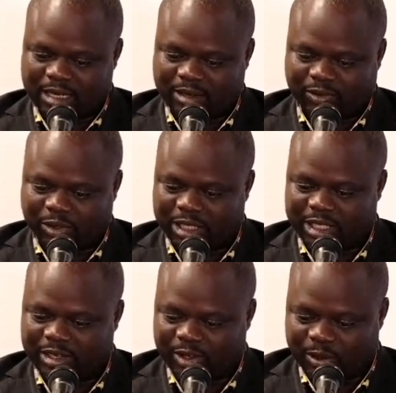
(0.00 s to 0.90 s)
for the
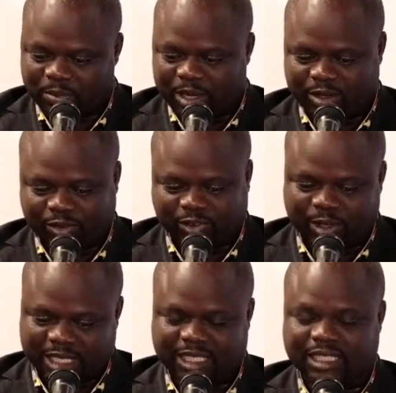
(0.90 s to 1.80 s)
development of our
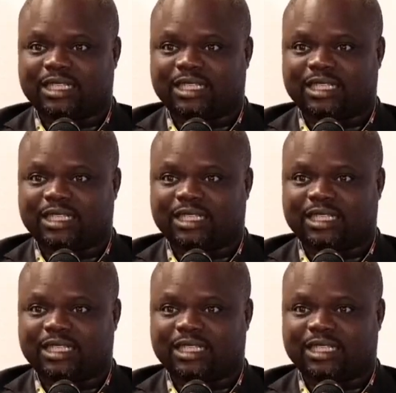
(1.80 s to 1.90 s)
city